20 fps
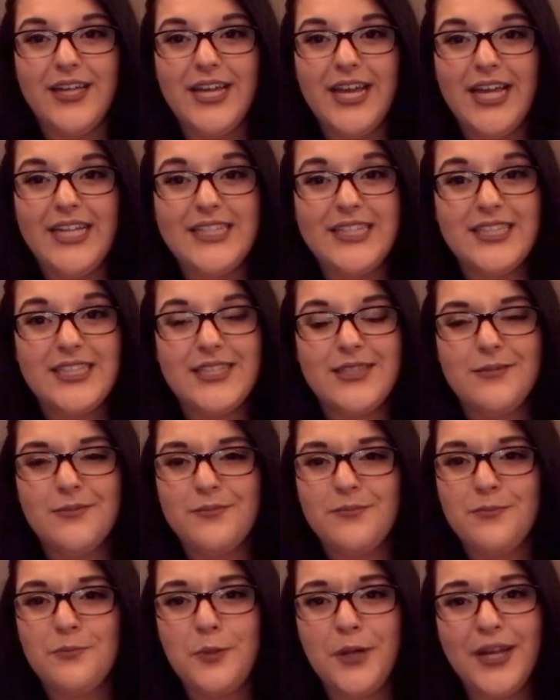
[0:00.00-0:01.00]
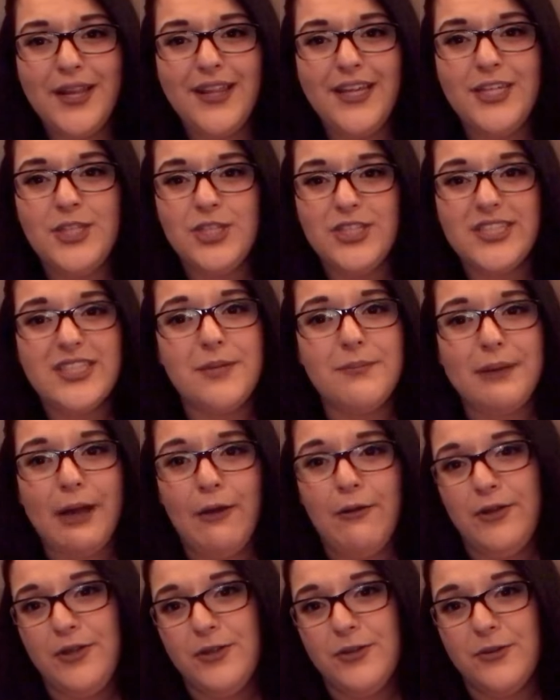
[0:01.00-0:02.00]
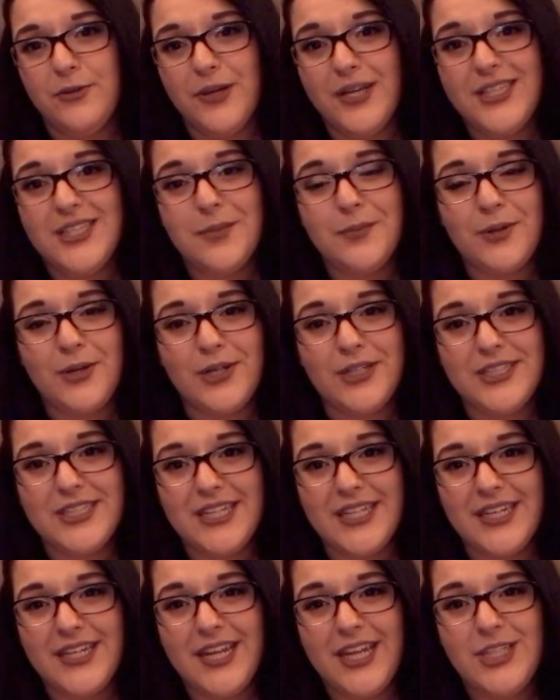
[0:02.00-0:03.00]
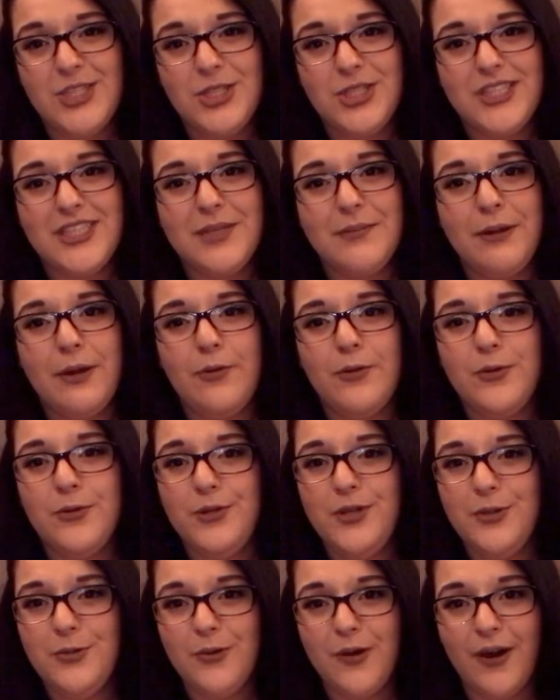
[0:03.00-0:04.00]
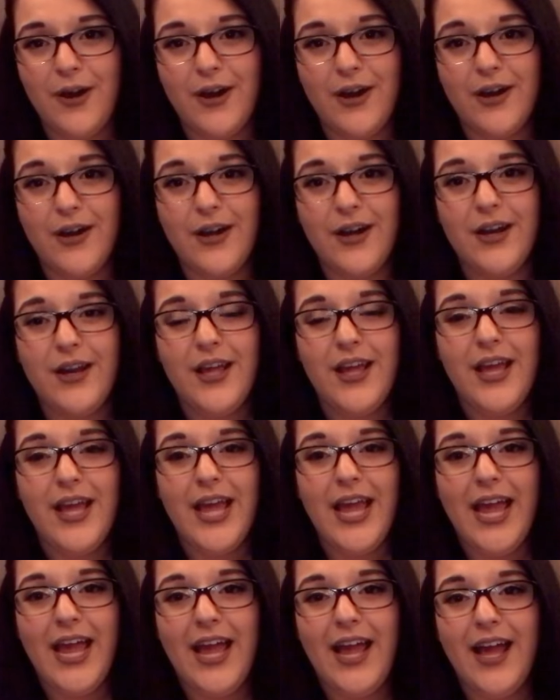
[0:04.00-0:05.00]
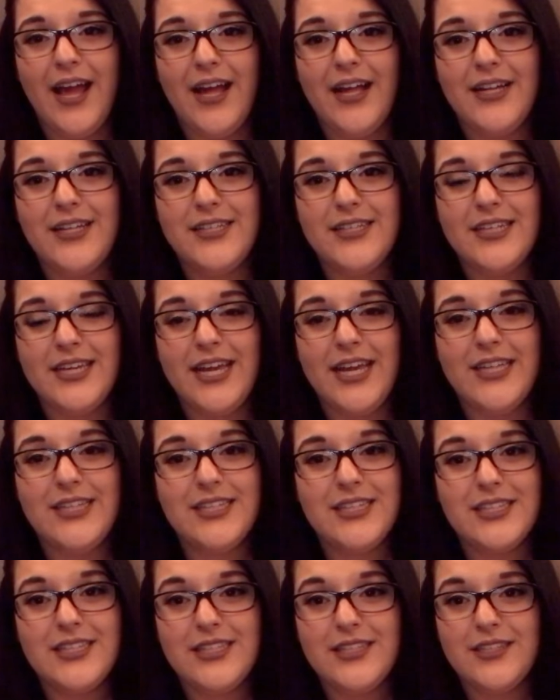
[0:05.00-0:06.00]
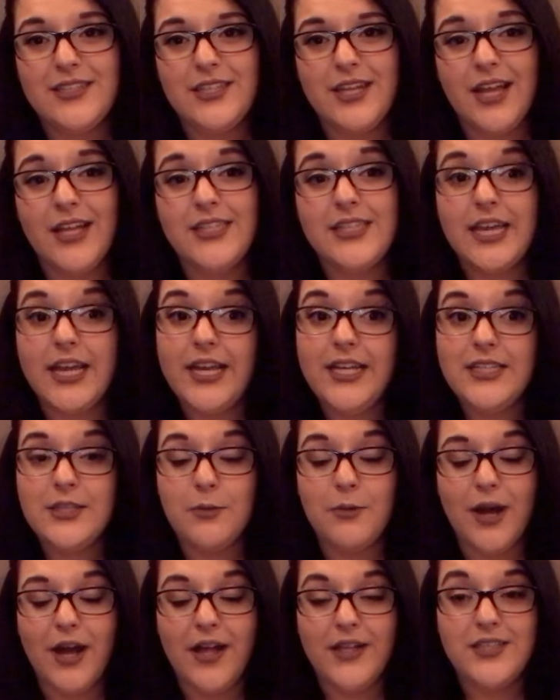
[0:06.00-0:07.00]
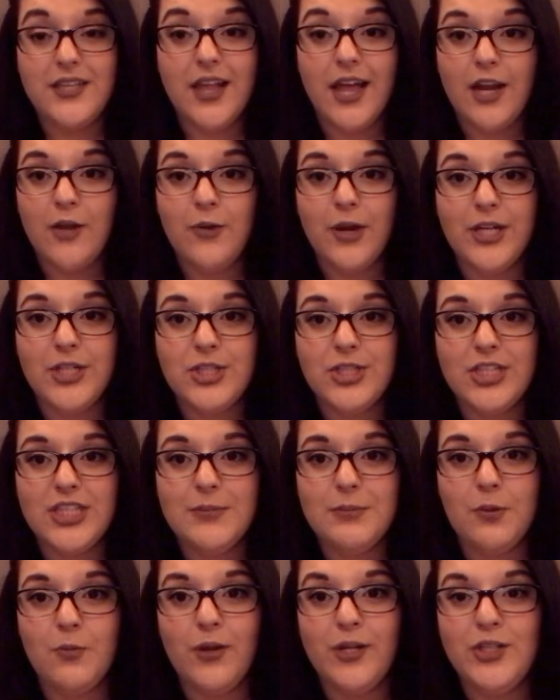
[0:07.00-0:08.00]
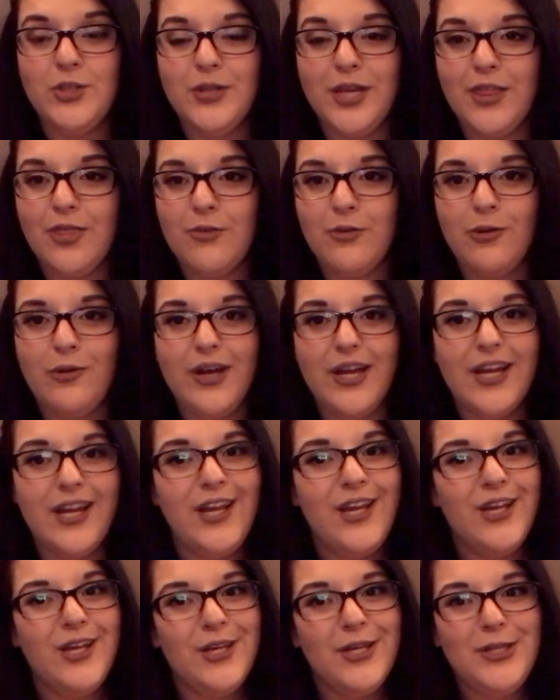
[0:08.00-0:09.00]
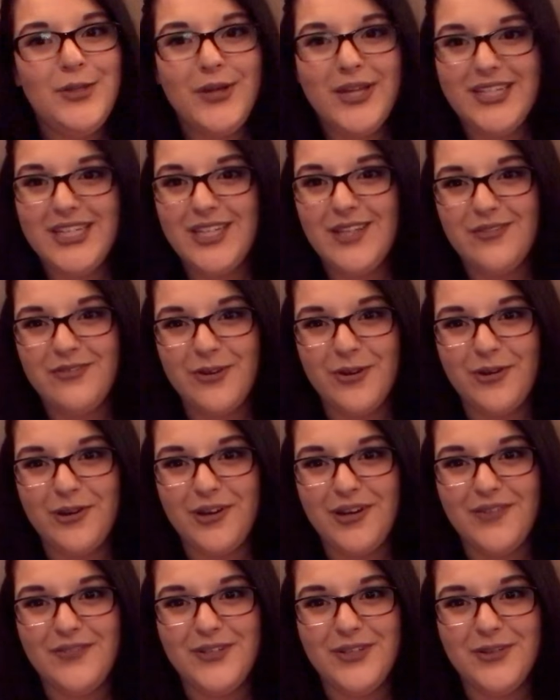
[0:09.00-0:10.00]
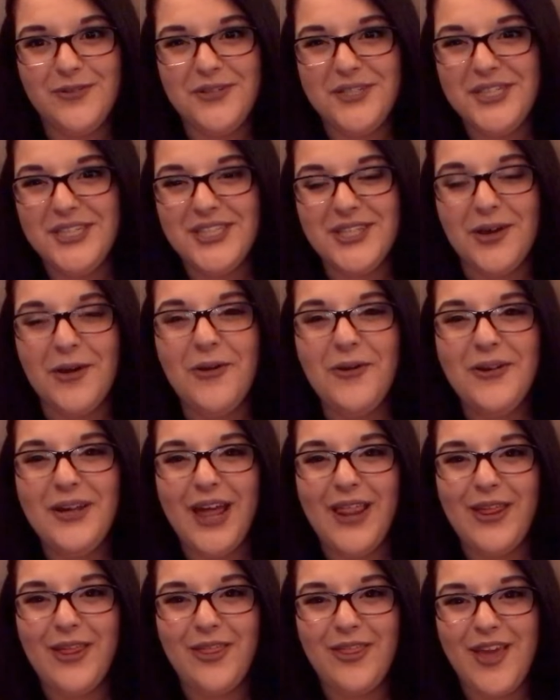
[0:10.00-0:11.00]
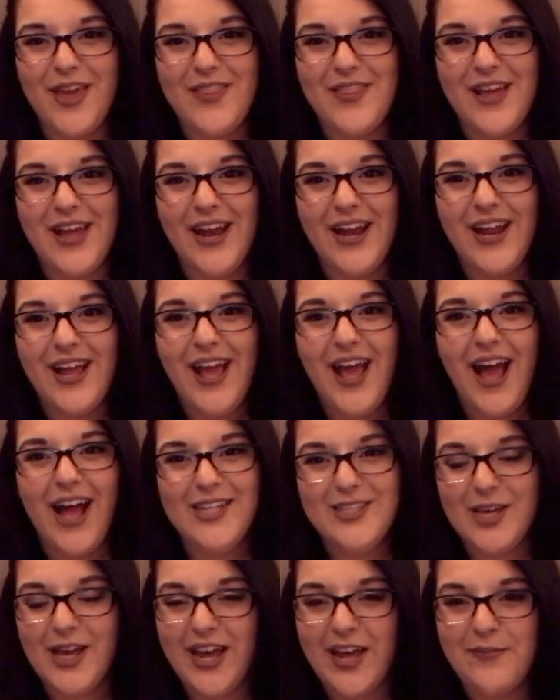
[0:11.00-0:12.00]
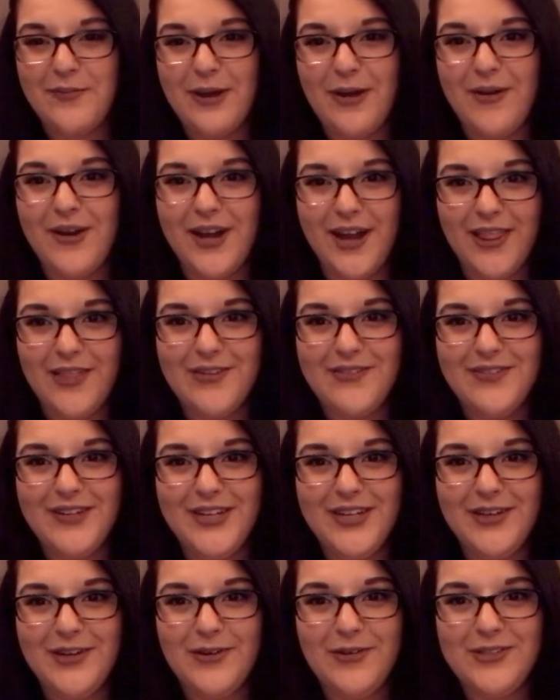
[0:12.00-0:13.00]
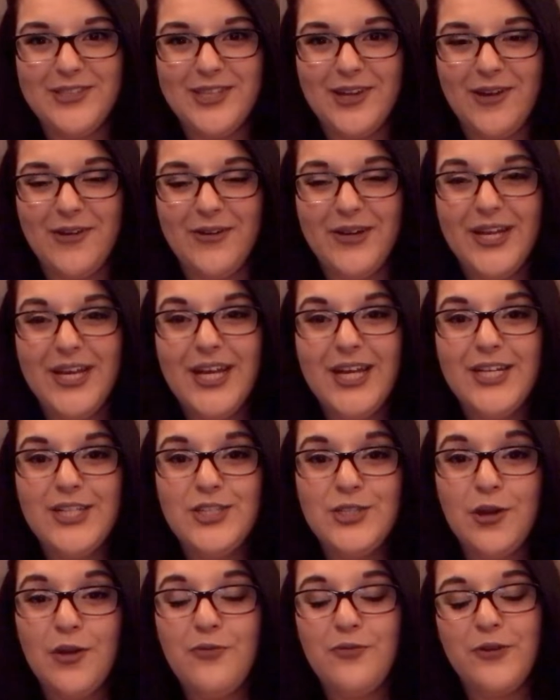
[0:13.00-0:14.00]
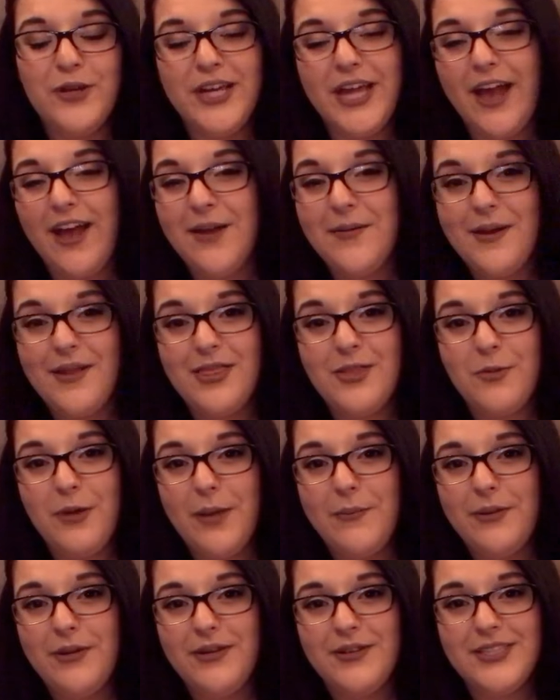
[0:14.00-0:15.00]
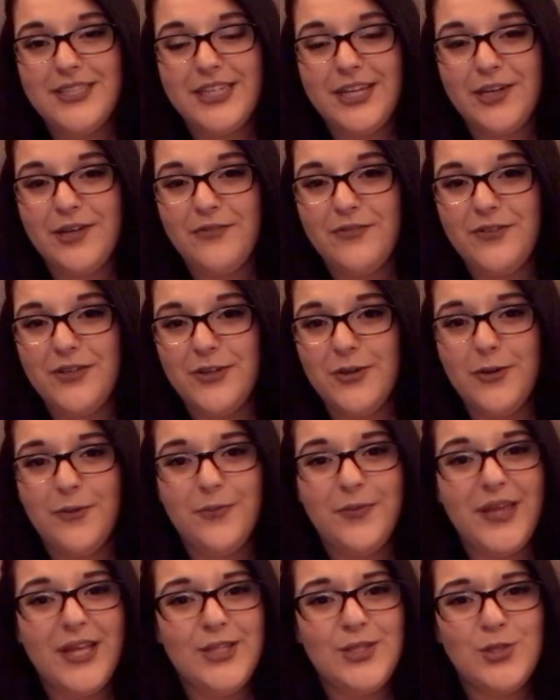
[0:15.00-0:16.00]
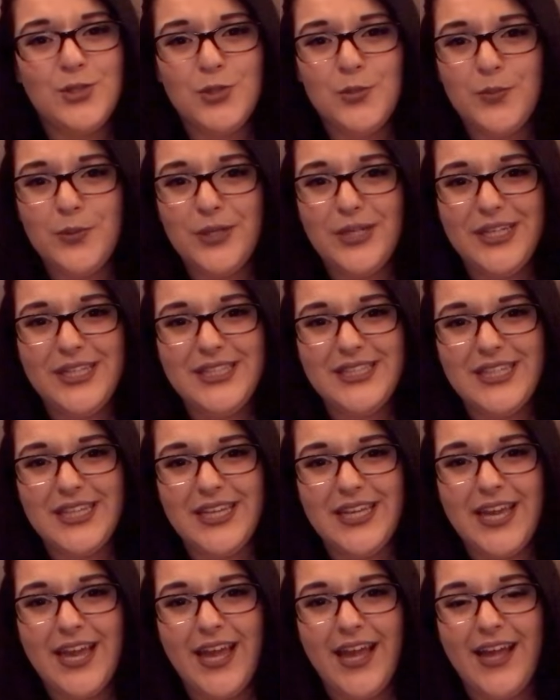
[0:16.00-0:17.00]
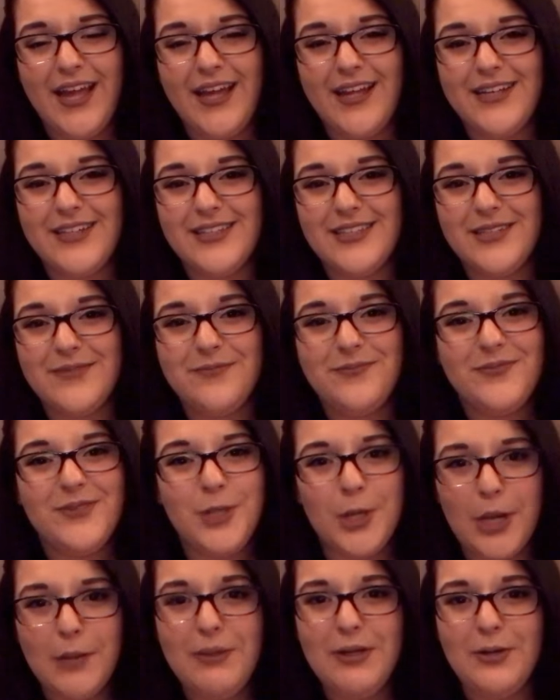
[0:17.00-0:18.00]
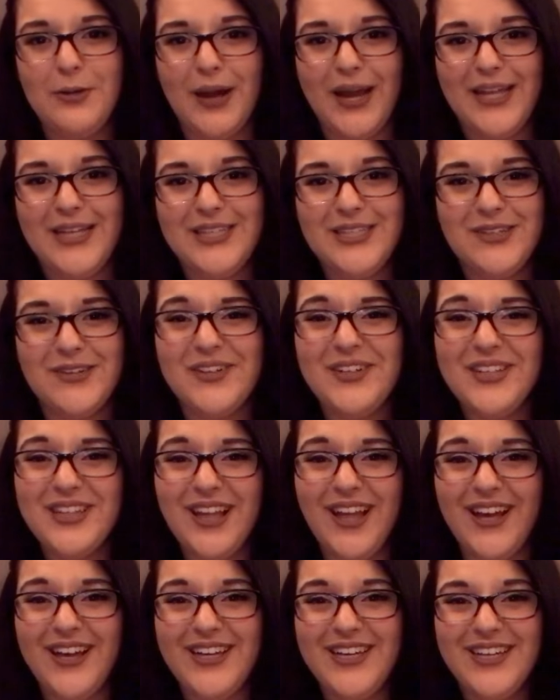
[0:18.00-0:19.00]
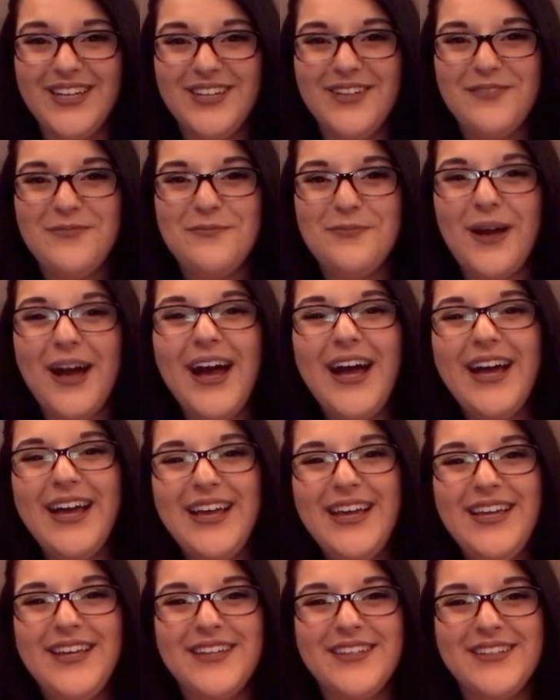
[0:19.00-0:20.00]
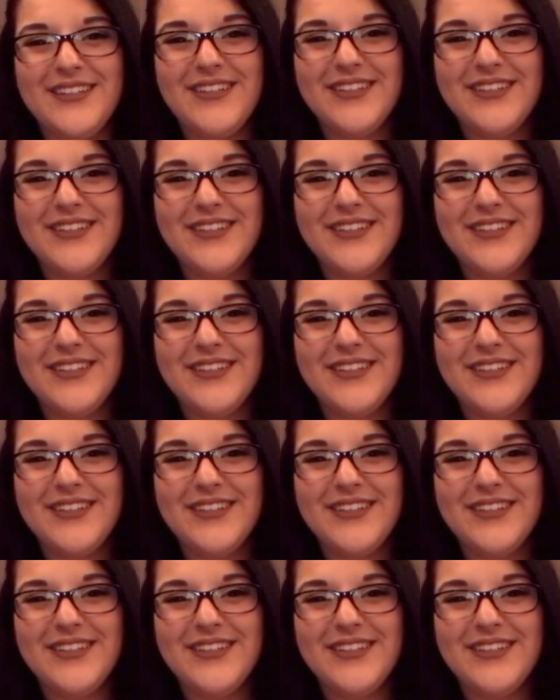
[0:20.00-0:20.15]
It's really just about you as a person. It's just about who you are, and it takes a while. It's a lot of questions, but once you get through it, you get to the phone interview, which is a whole other thing that I'll talk about in another video. So don't freak out about the web-based interview. It's super easy and you're gonna be great. So good luck. Bye.